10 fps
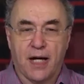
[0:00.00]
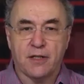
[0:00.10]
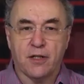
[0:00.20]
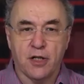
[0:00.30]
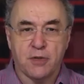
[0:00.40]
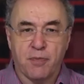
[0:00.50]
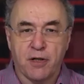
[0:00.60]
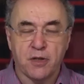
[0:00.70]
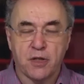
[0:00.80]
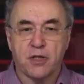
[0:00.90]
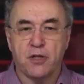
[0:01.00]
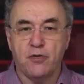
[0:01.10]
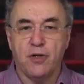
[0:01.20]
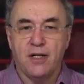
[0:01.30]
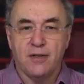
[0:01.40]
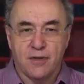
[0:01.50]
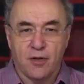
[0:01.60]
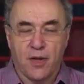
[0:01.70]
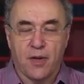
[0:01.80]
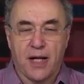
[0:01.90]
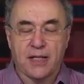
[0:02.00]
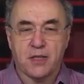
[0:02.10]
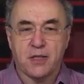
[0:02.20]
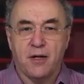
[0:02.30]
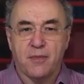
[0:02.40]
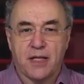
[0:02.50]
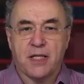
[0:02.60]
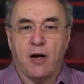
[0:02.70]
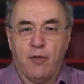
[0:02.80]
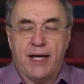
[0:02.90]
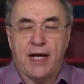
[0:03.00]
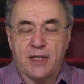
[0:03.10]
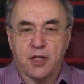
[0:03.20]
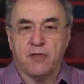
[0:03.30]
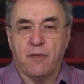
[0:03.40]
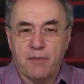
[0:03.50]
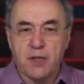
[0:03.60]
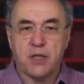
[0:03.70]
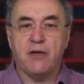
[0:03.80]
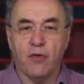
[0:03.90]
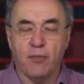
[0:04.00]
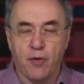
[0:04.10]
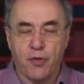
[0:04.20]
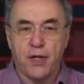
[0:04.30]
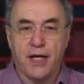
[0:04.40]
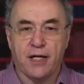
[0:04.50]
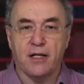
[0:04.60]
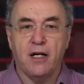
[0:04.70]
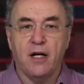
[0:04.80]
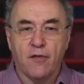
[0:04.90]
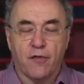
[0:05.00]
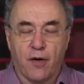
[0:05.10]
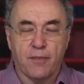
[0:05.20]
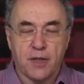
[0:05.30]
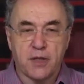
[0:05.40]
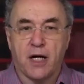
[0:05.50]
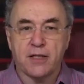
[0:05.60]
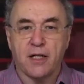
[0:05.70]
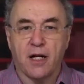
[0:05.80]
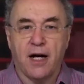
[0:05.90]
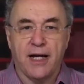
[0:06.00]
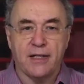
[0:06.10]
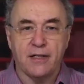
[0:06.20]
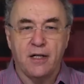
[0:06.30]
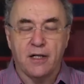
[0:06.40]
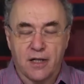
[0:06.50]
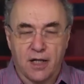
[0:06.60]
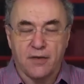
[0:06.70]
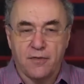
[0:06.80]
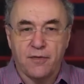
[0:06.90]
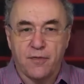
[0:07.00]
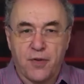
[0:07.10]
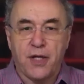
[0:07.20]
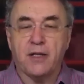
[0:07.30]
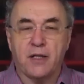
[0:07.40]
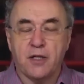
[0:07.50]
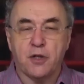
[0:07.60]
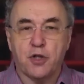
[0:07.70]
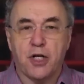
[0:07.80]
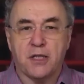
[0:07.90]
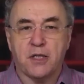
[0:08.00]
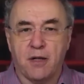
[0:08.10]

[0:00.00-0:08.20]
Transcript: corresponds to, that's how we get sort of a perceivable thing from this underlying kind of thing that is just a